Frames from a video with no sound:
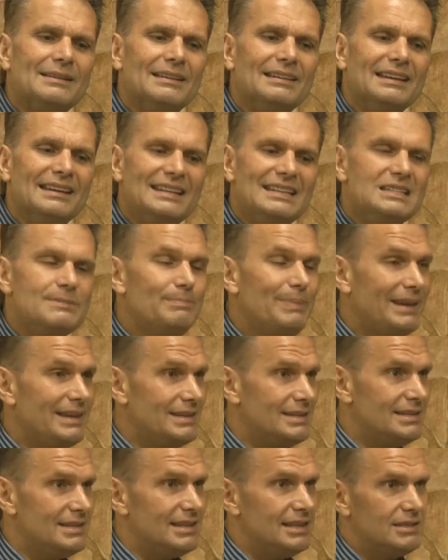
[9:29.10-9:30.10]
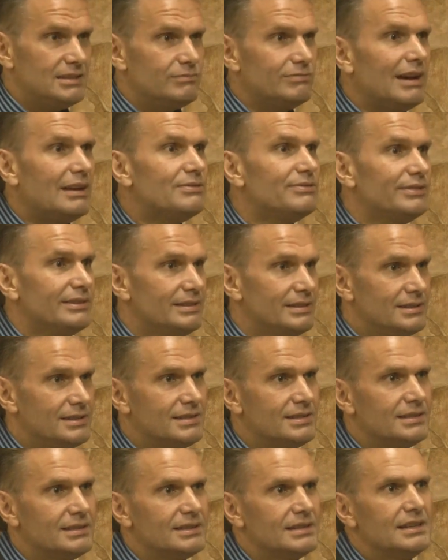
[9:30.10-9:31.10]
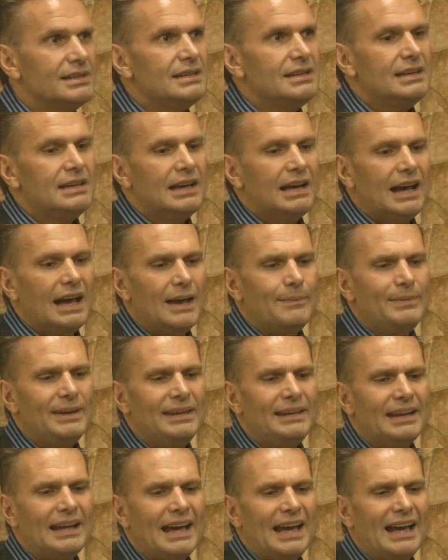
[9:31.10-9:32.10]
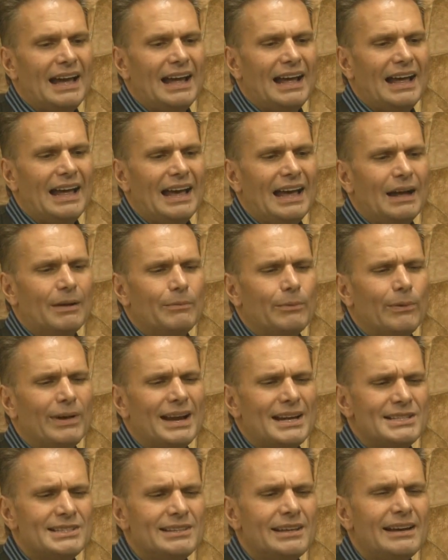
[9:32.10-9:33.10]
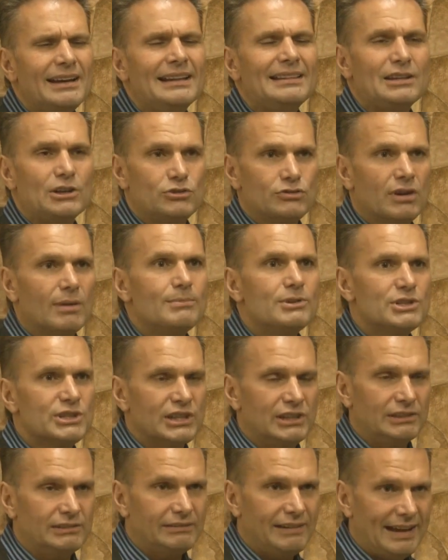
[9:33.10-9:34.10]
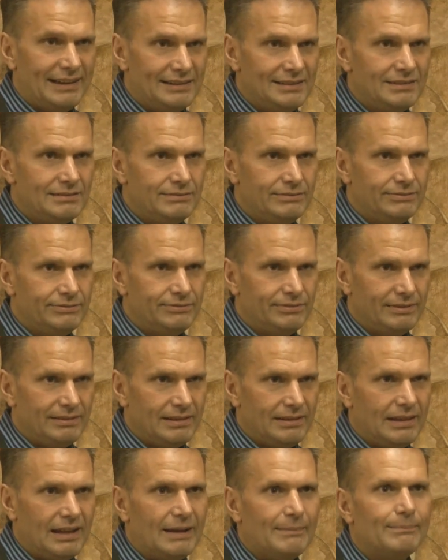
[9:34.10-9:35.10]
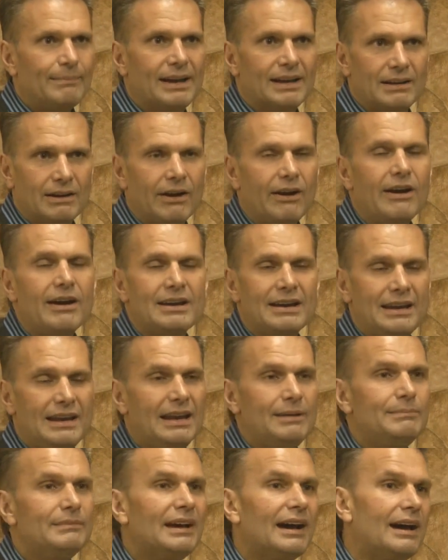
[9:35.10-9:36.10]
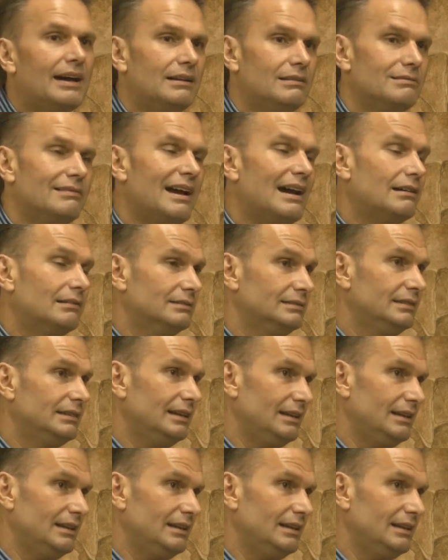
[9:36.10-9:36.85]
in his biz, it's reference. Yeah. I mean, when I studied at the Drummers Collective, my card and name got around